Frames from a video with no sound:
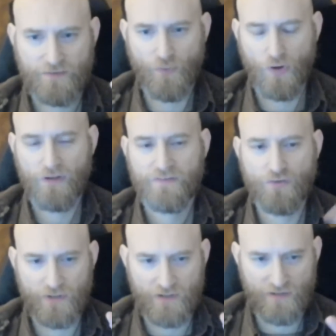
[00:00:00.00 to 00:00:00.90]
smallest
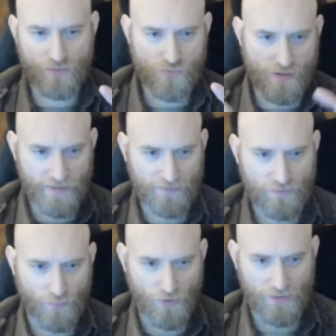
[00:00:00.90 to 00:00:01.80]
unit is usually a
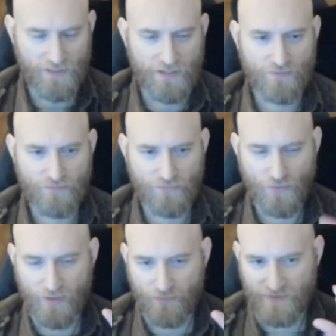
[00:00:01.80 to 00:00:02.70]
squad, and
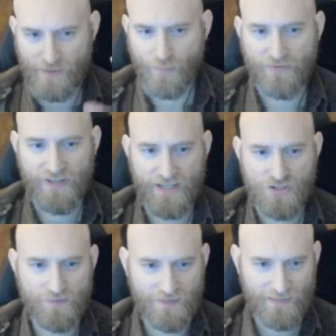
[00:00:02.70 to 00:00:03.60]
for
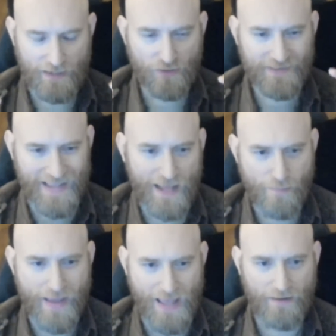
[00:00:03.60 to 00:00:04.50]
simplification, we say now
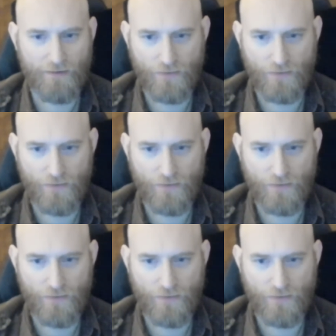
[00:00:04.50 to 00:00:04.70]
10 men.